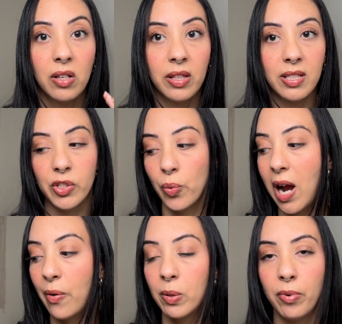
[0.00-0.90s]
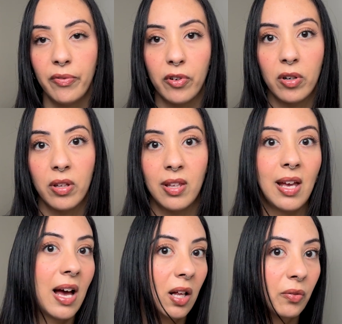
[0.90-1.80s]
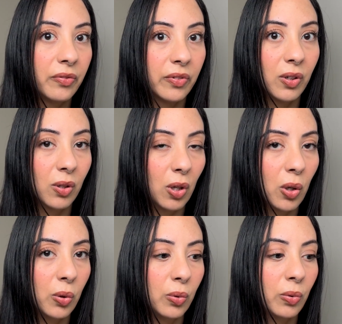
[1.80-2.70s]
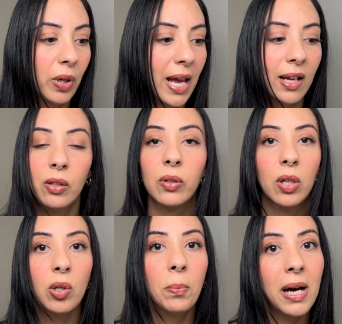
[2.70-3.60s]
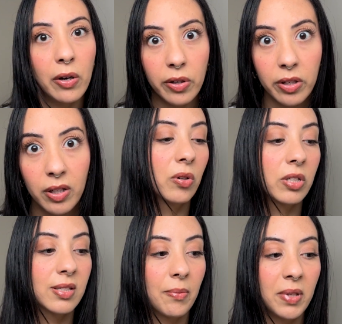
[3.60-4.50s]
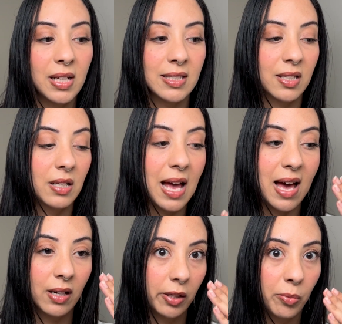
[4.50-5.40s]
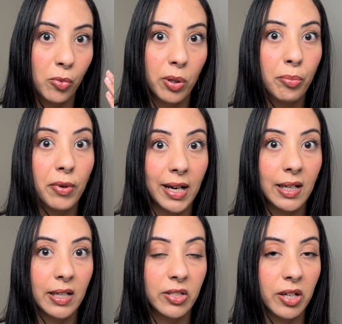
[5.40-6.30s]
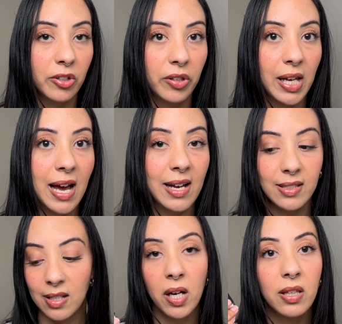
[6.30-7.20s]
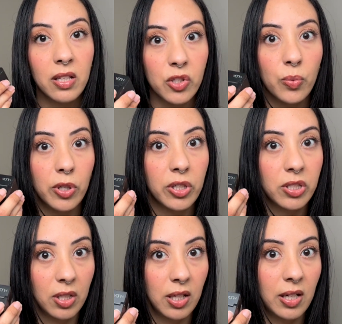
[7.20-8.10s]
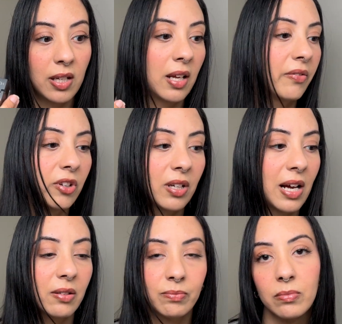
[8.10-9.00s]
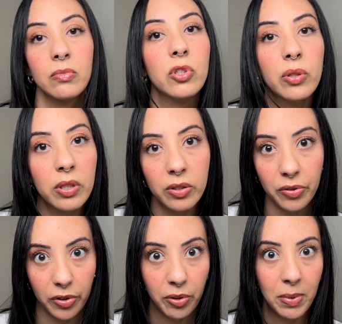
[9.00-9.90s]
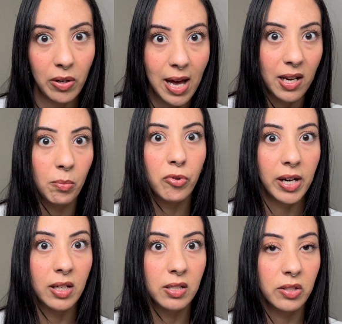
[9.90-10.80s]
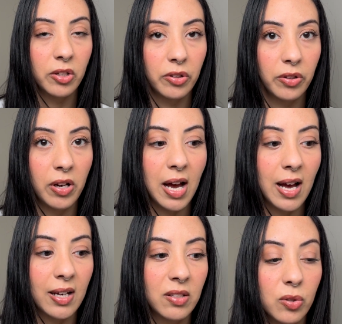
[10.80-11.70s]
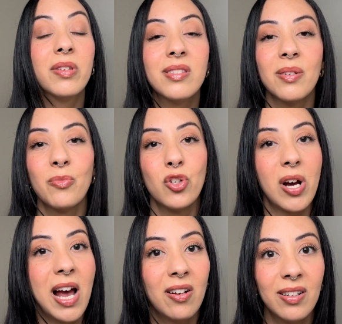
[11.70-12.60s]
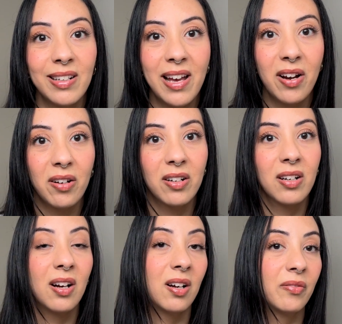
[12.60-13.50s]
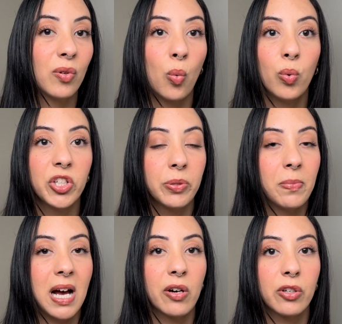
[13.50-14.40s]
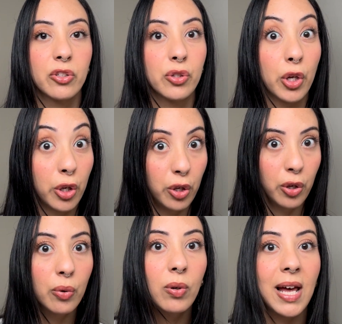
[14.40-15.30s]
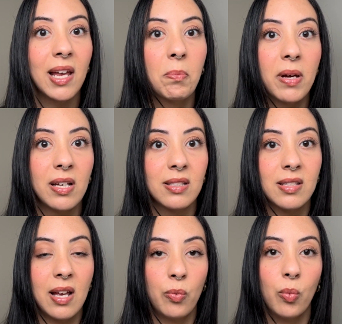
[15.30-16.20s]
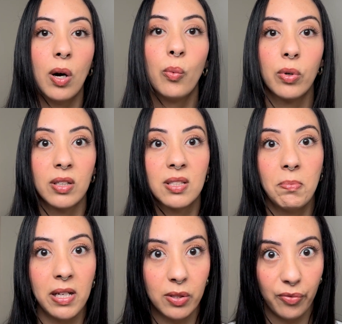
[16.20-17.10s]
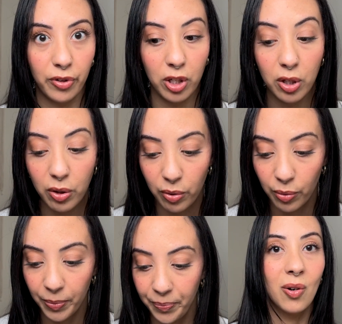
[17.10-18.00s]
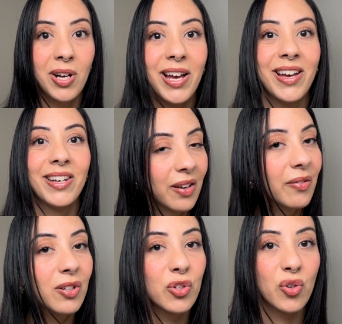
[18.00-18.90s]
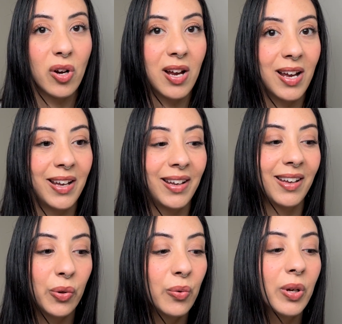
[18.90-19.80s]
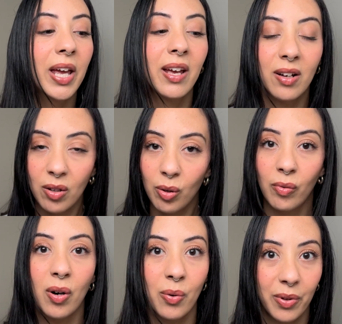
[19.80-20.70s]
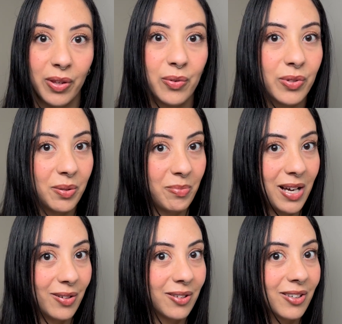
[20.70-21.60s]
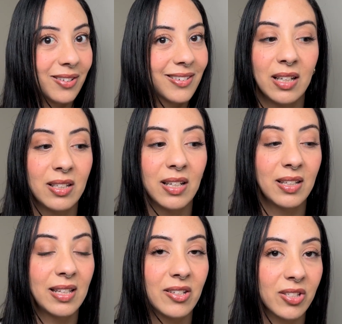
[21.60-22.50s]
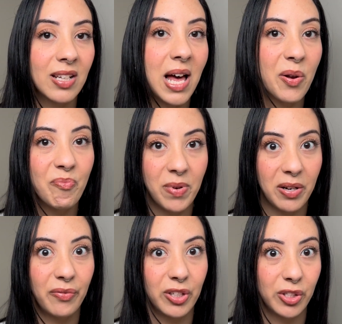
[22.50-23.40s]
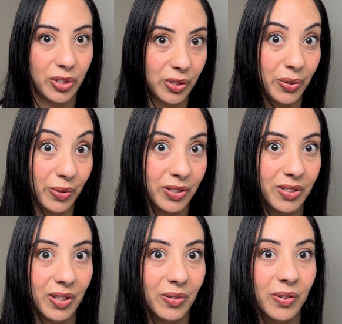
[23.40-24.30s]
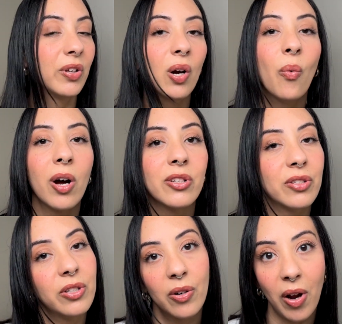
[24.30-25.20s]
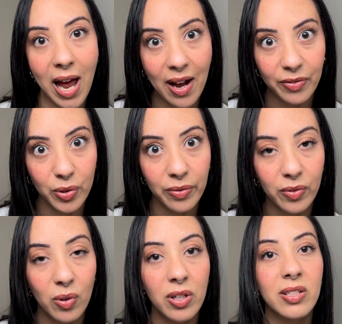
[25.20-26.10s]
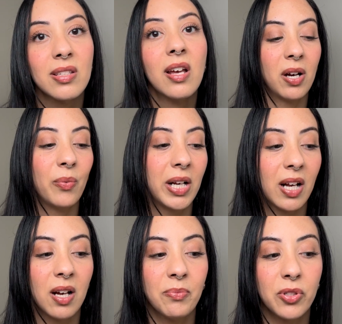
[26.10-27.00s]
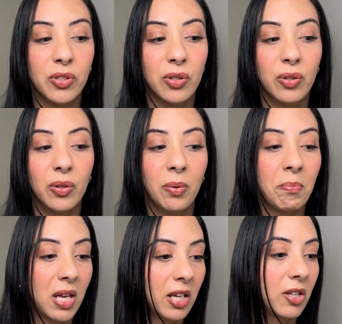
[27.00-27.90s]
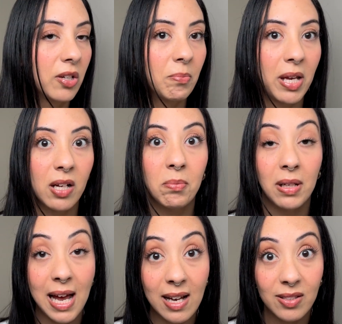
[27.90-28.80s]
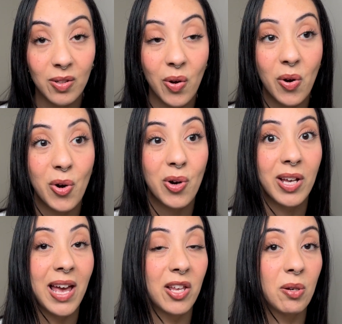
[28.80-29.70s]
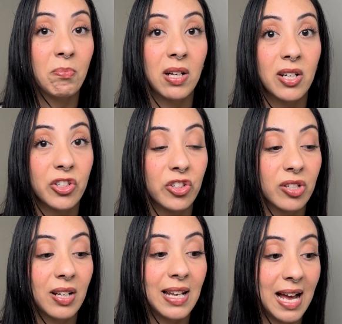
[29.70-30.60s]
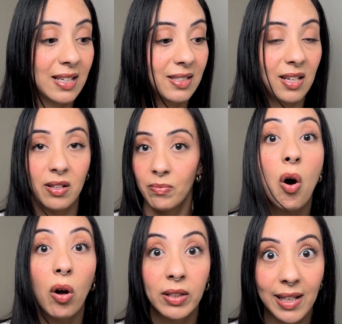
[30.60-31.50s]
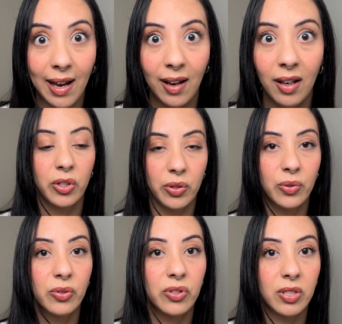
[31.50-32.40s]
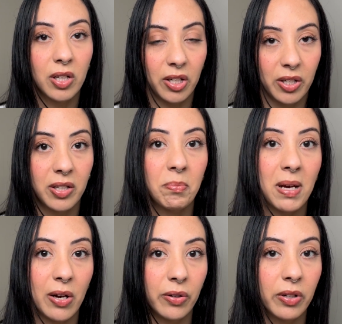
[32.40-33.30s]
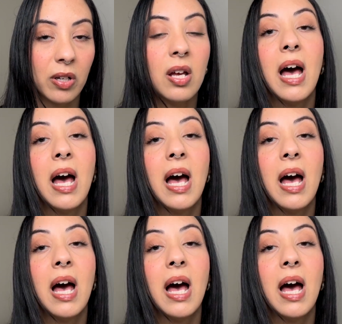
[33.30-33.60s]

This is where I would prefer the e.l.f. Glow Halo Glow powder, or something that's going to add a little more brightening to under the eyes. But this works good if you're not too concerned about adding brightness under your eyes. With some trial and error of which powders you like best and what works best for you, go ahead, give it a try. You can't go wrong with using powder. There's a lot of benefits to doing so. If you don't want to, you don't have to, of course. But when it comes to making your makeup last long and your blush lasting all day, use a good powder.